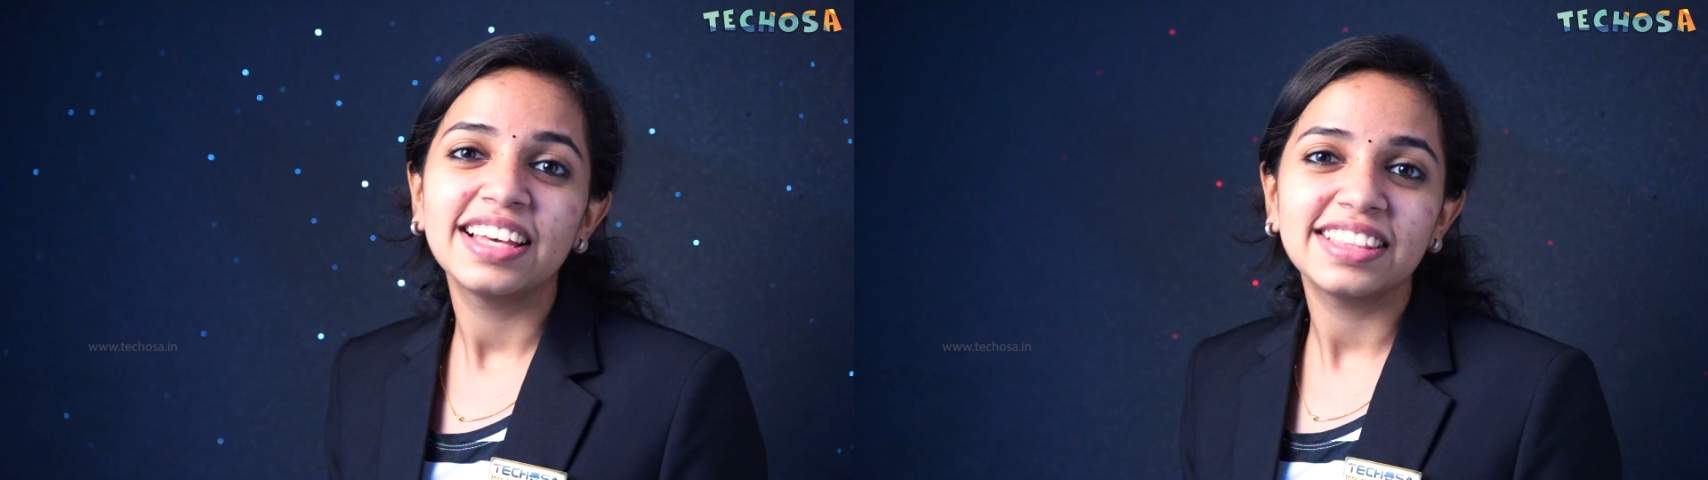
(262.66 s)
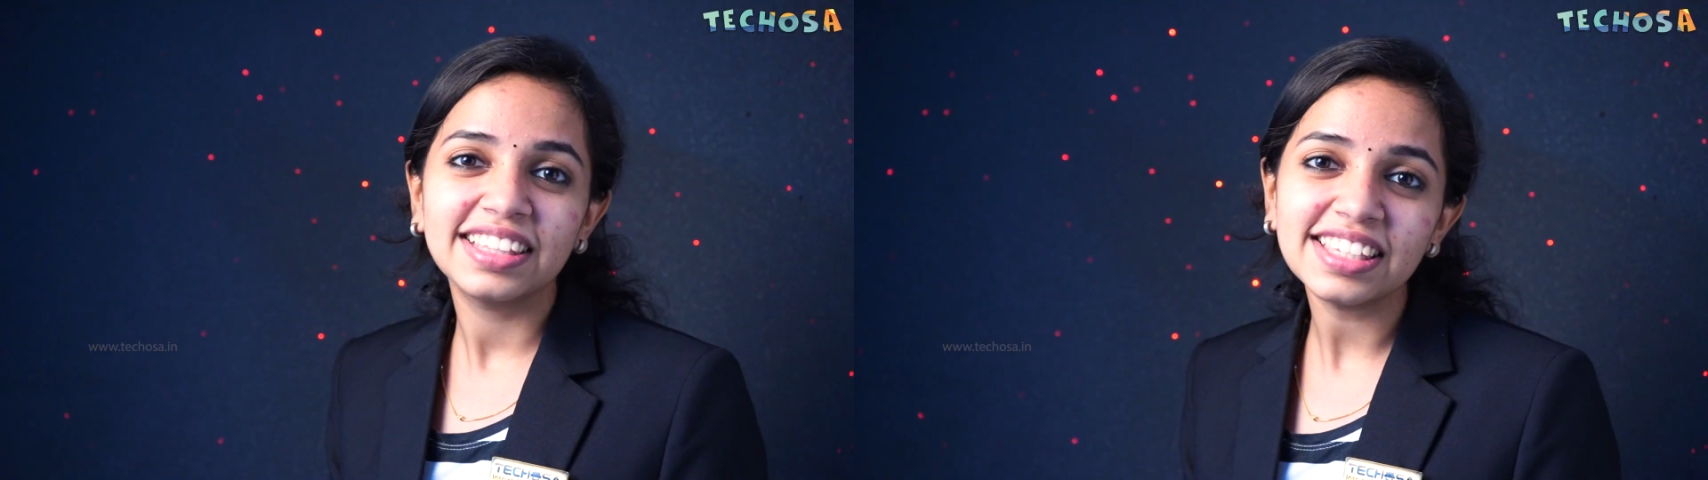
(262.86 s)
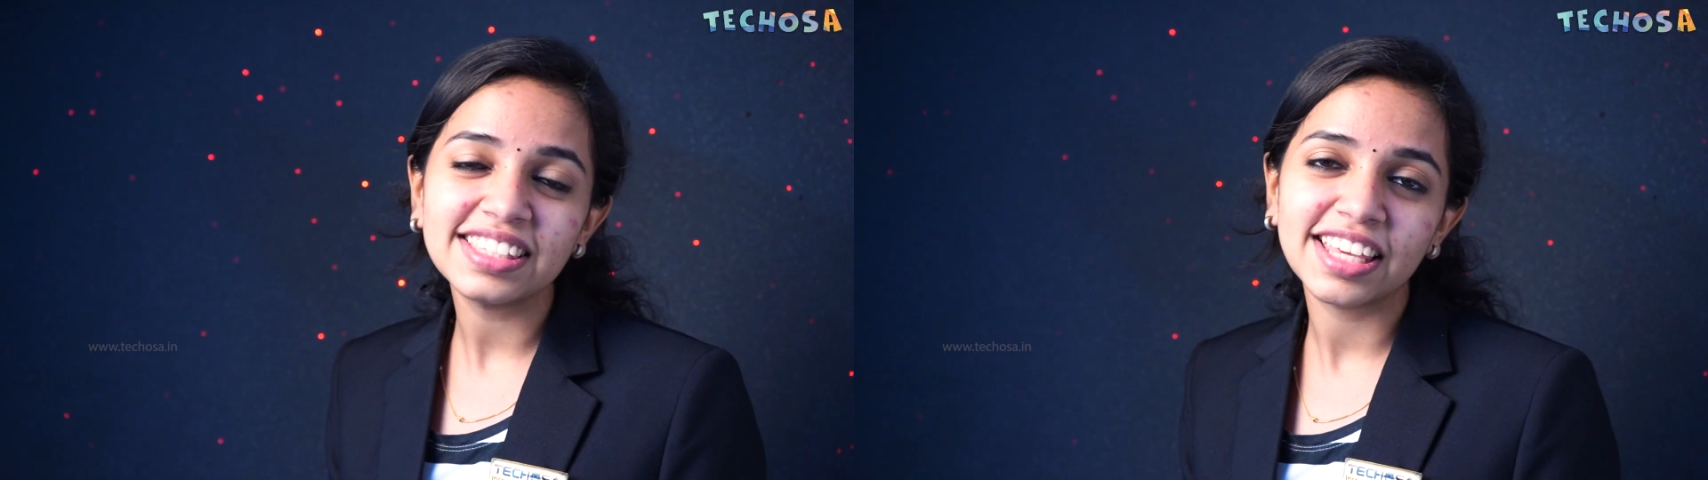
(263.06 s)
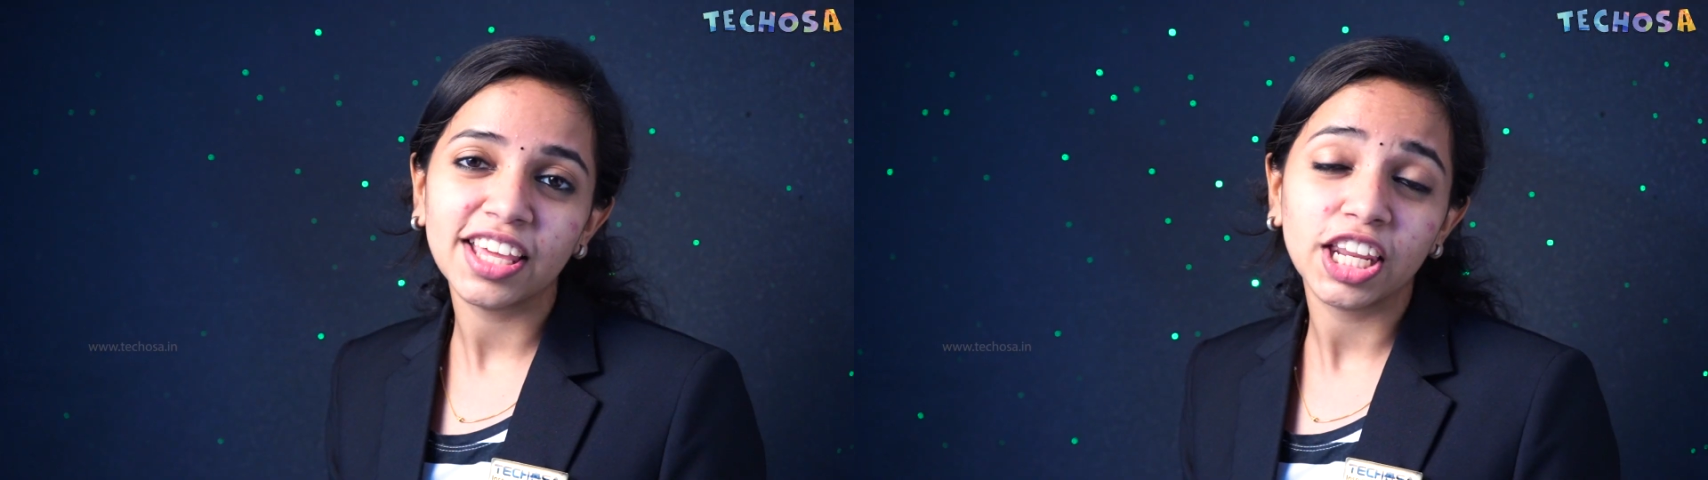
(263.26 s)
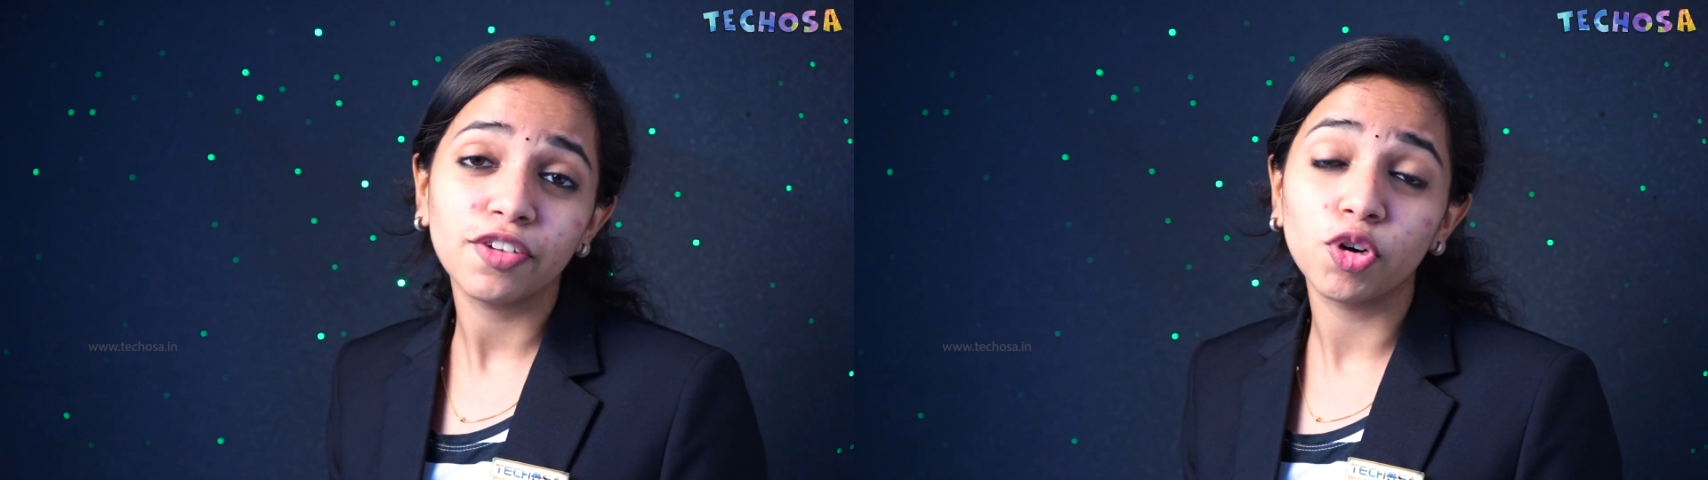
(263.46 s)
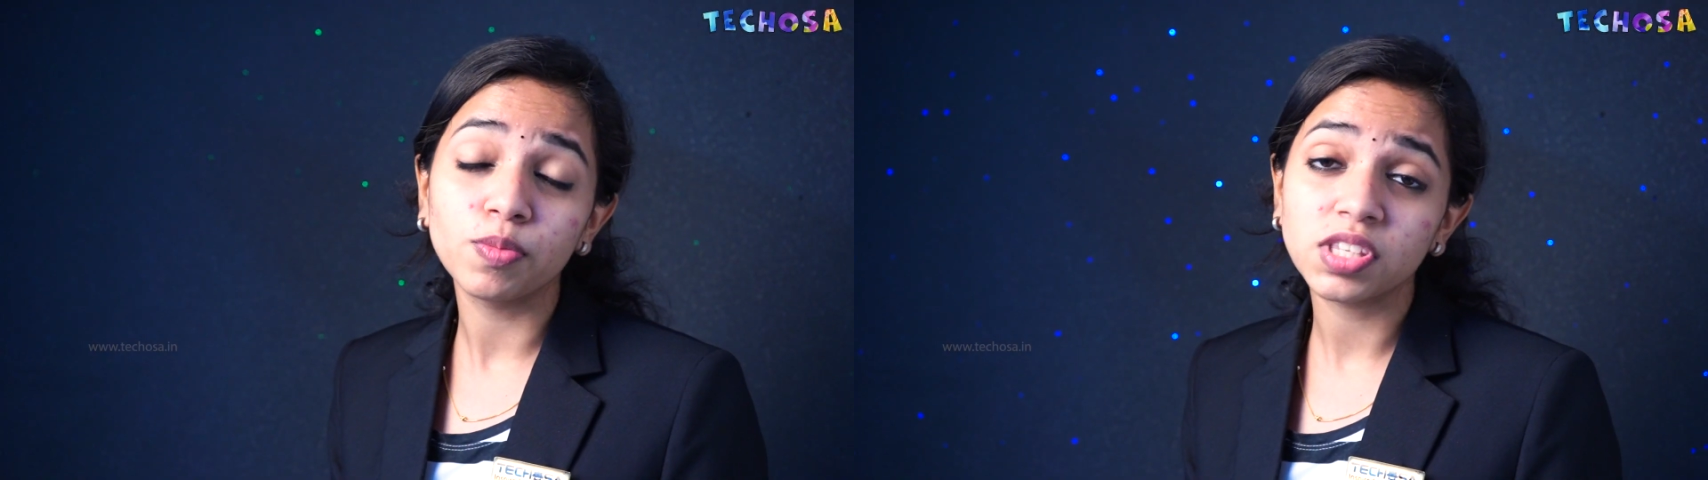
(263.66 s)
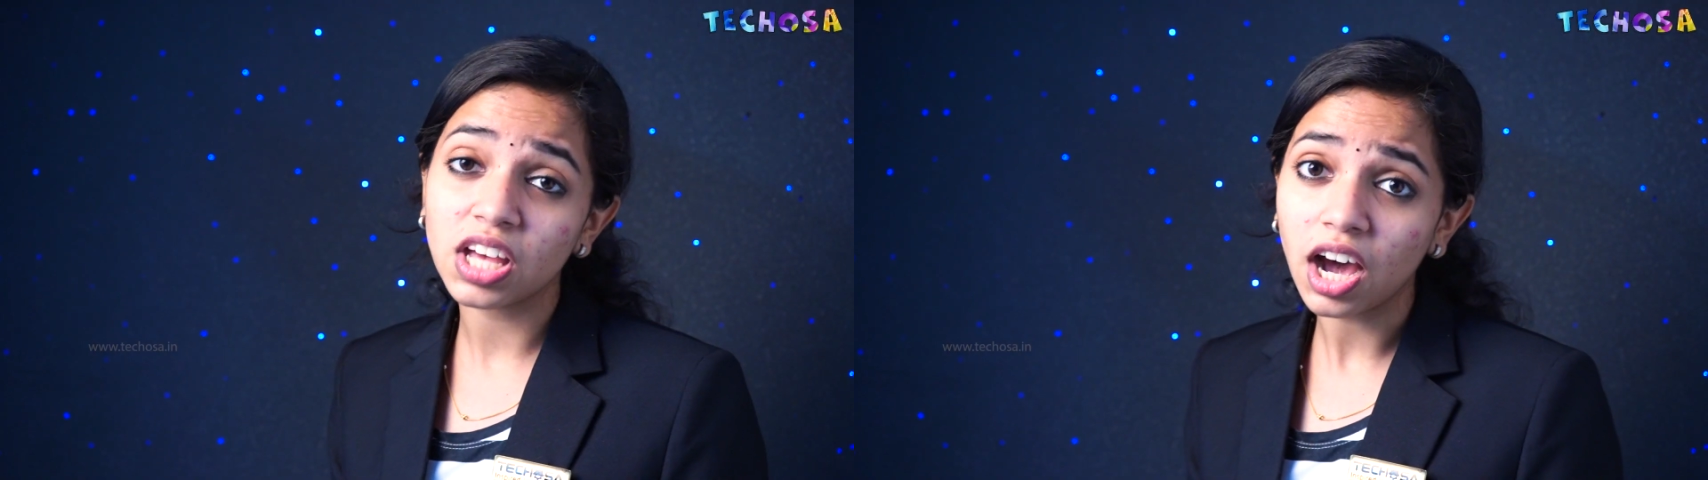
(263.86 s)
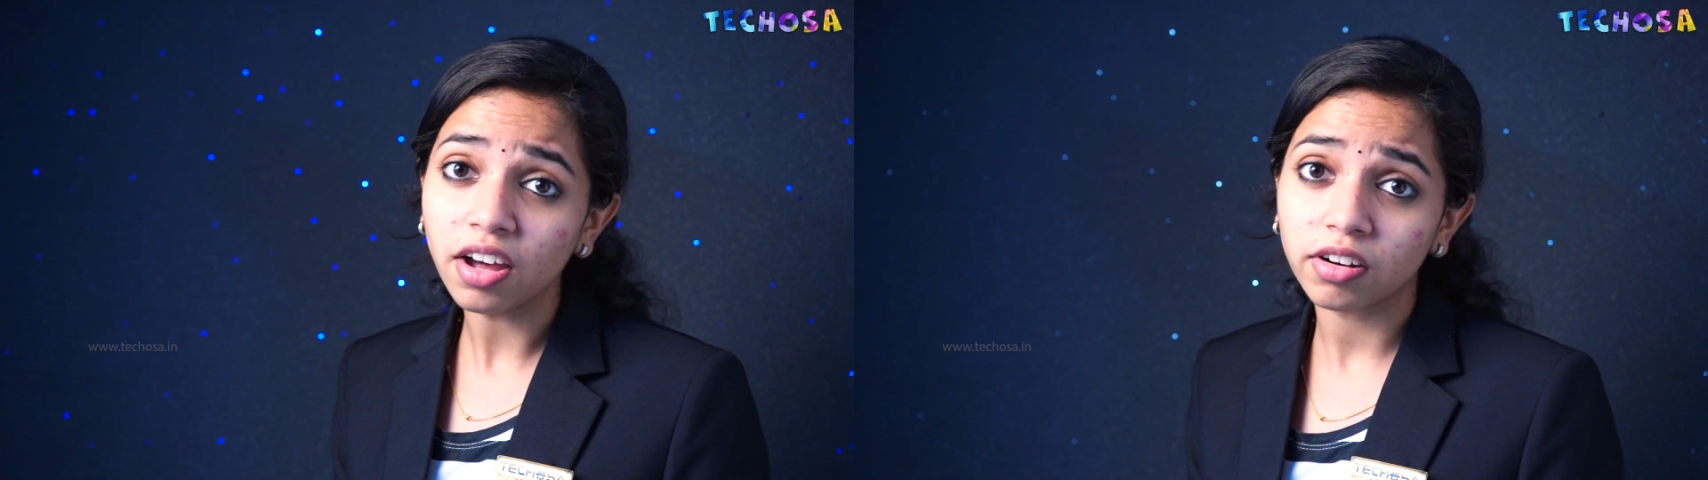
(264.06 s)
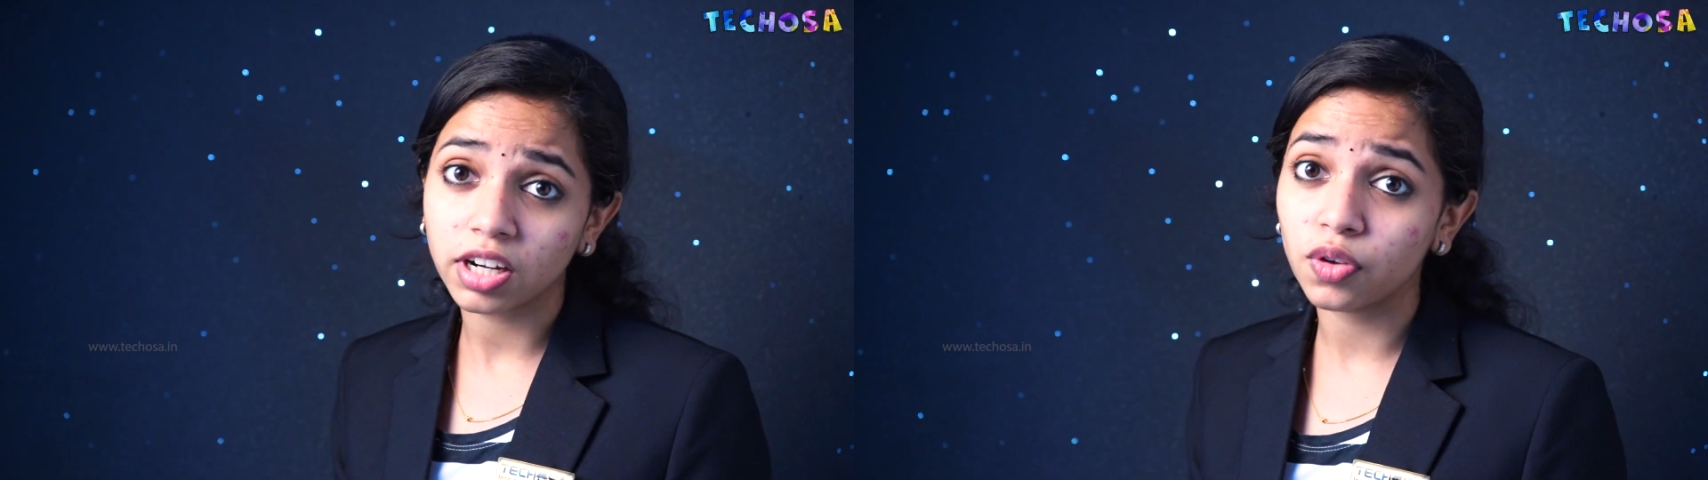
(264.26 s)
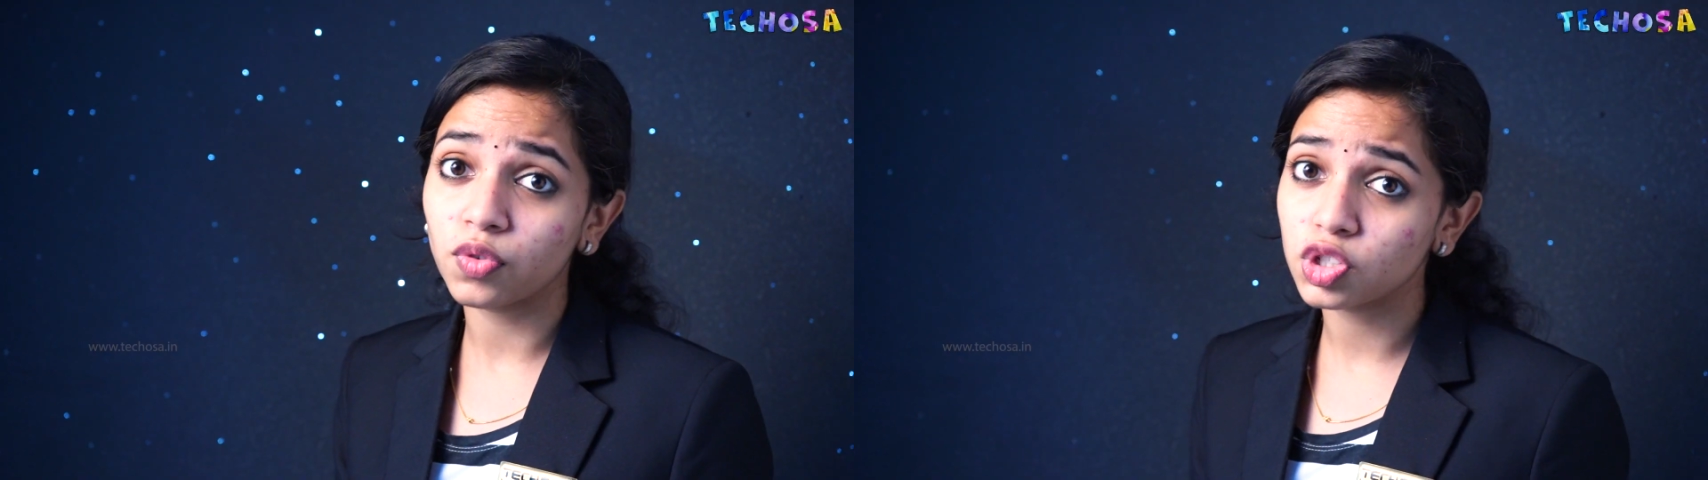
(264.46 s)
This DNA forms
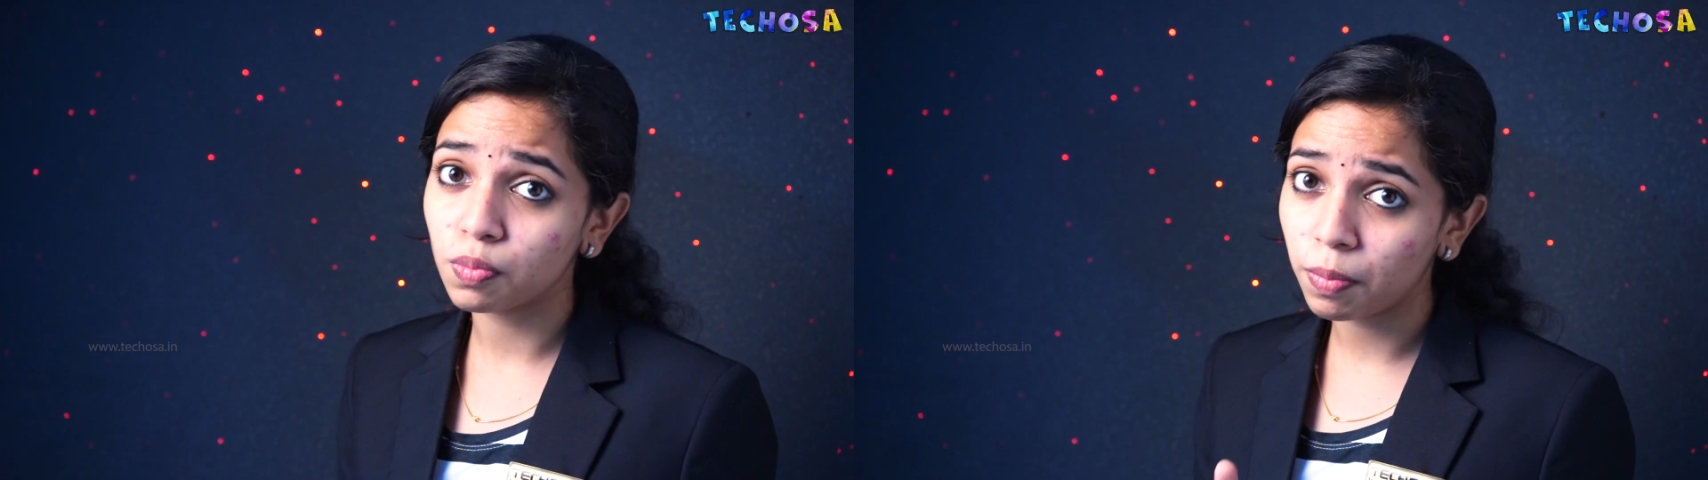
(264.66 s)
RNA which